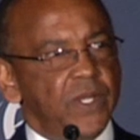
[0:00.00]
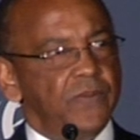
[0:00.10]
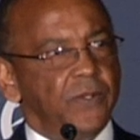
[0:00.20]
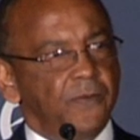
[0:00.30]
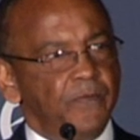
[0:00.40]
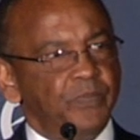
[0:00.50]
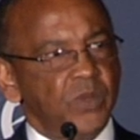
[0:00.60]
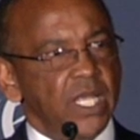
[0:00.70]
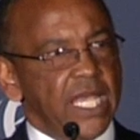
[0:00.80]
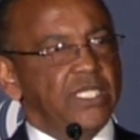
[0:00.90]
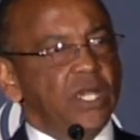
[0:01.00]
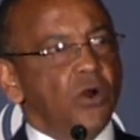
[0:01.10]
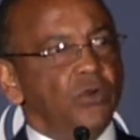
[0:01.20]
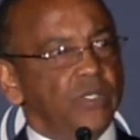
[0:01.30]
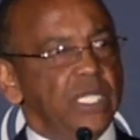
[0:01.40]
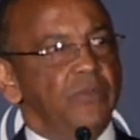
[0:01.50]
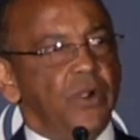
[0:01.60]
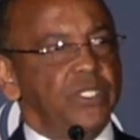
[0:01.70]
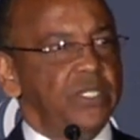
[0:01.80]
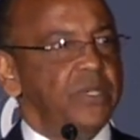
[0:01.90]
people. In total, the
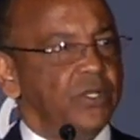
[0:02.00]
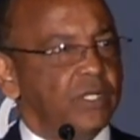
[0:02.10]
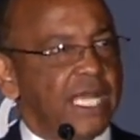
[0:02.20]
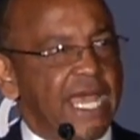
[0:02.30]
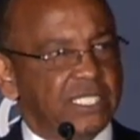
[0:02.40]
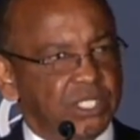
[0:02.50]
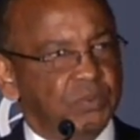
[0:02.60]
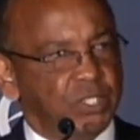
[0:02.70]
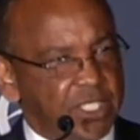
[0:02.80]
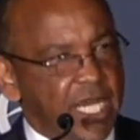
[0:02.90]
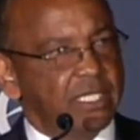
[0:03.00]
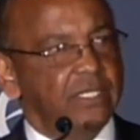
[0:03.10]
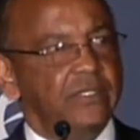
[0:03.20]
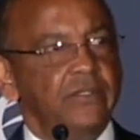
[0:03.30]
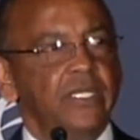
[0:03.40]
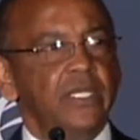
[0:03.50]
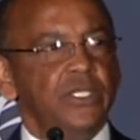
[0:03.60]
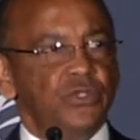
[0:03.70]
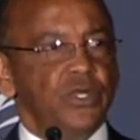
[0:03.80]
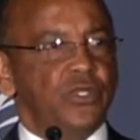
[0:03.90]
emerging middle class is projected
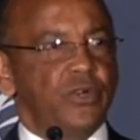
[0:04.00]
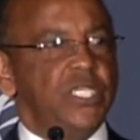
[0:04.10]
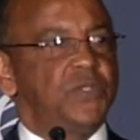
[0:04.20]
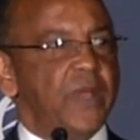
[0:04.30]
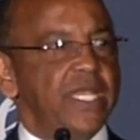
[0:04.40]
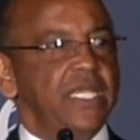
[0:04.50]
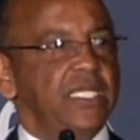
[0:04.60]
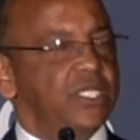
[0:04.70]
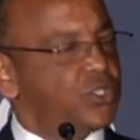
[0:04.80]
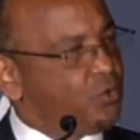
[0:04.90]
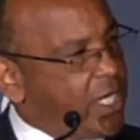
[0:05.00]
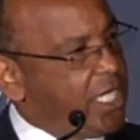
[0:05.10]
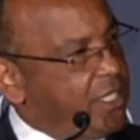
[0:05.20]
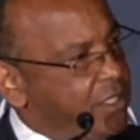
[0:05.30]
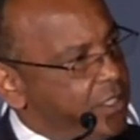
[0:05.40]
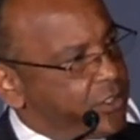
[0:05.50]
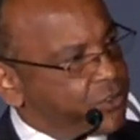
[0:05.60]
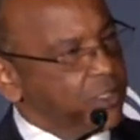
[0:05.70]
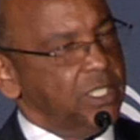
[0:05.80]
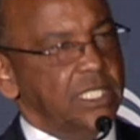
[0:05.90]
to increase spending to $20
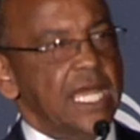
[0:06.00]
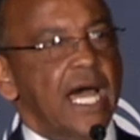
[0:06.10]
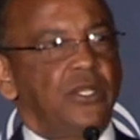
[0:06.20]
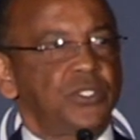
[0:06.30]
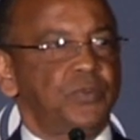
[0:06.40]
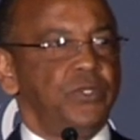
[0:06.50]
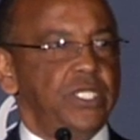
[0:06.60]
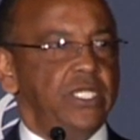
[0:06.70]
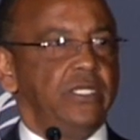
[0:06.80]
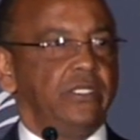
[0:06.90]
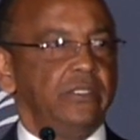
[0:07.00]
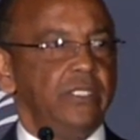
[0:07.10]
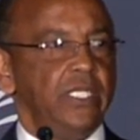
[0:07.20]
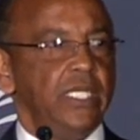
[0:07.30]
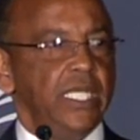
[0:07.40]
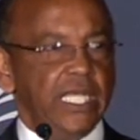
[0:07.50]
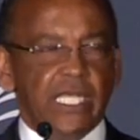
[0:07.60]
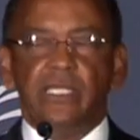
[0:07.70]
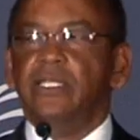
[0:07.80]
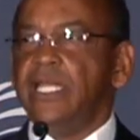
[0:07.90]
trillion per year
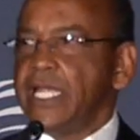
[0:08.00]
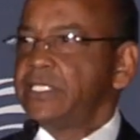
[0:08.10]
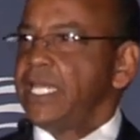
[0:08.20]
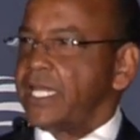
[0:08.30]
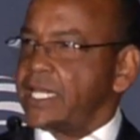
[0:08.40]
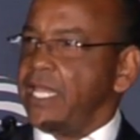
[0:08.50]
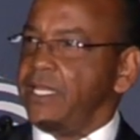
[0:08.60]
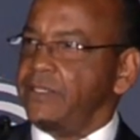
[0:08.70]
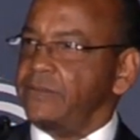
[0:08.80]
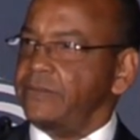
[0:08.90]
in the next decade.